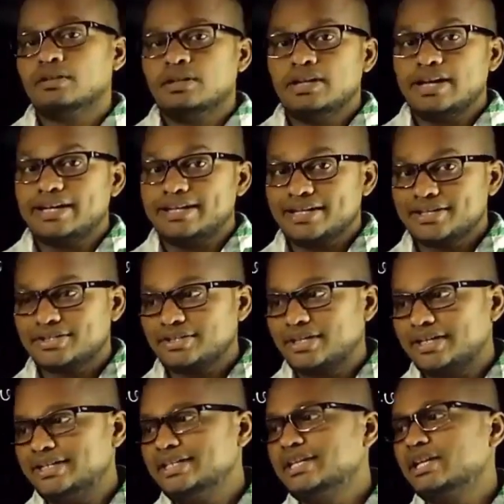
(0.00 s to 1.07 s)
And next,
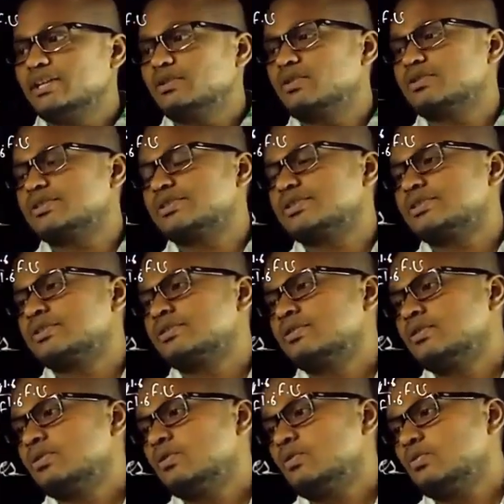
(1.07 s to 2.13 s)
eddy current losses.
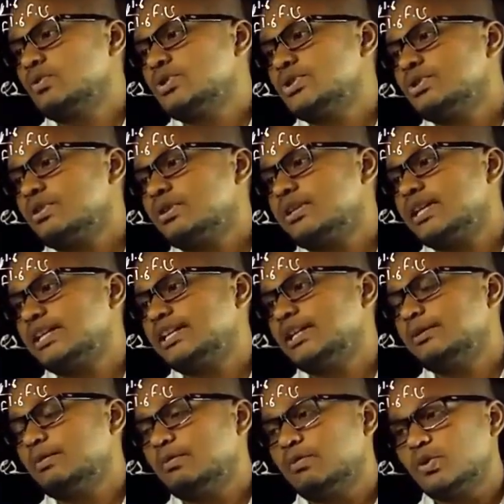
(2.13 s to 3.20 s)
which are directly
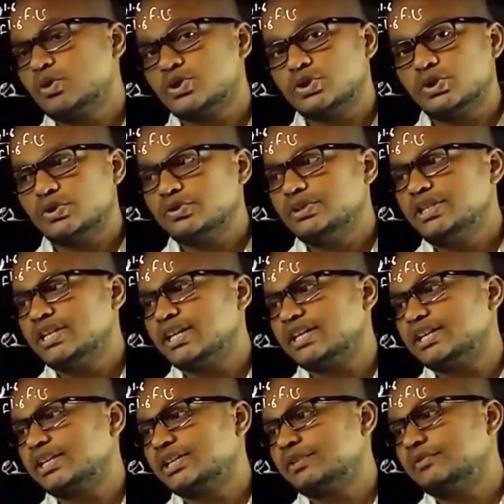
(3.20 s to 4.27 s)
proportional to the
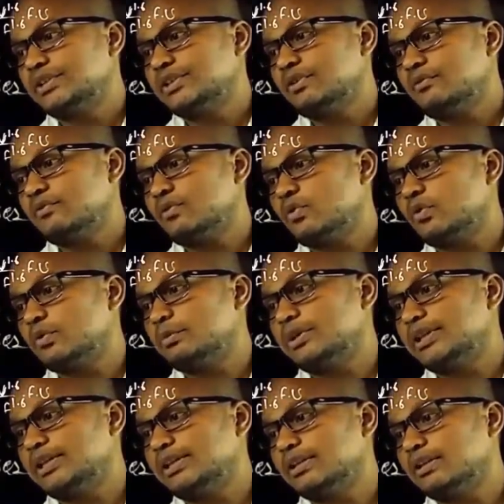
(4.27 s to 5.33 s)
conductivity of core
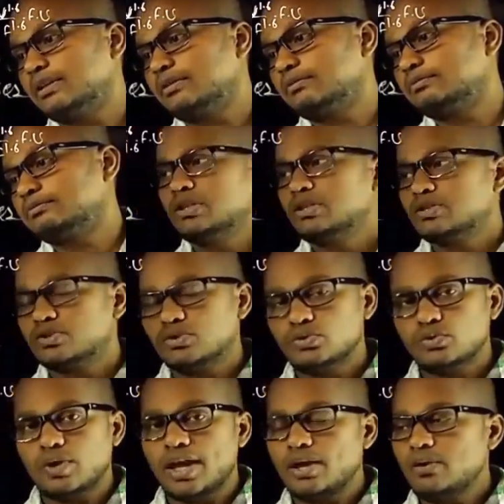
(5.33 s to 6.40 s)
material. So
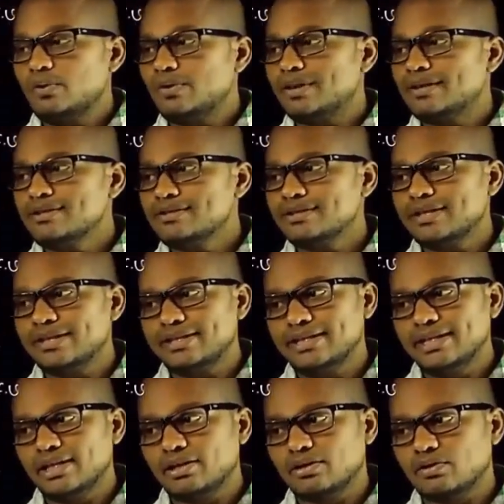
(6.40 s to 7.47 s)
to have less eddy
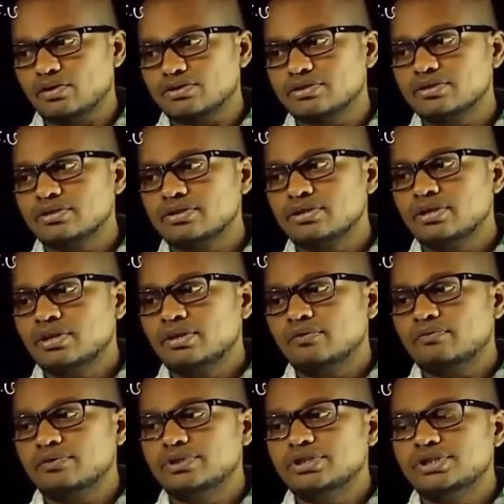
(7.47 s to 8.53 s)
current losses,
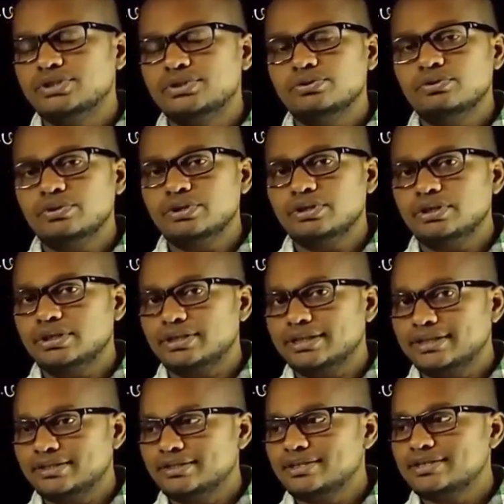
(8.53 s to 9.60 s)
we need to
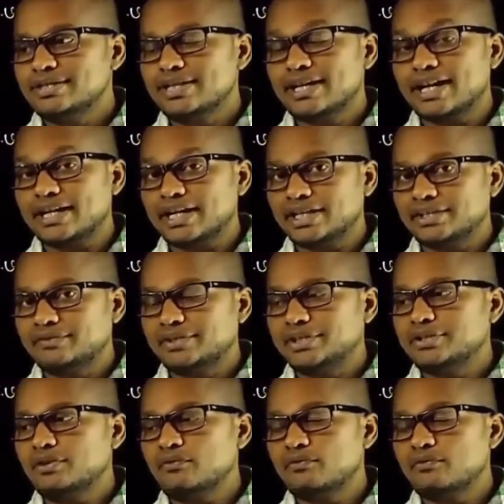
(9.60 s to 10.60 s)
decrease the conductivity of